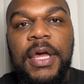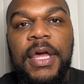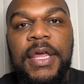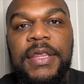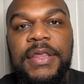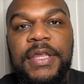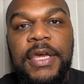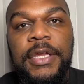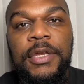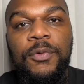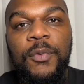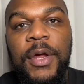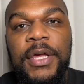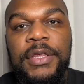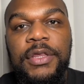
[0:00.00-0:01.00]
Then
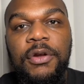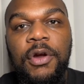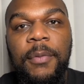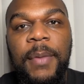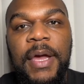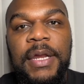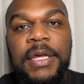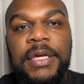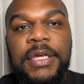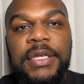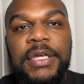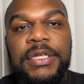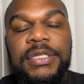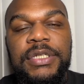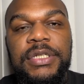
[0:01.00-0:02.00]
rank the remaining
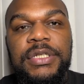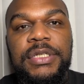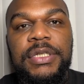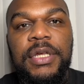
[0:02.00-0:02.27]
conditions.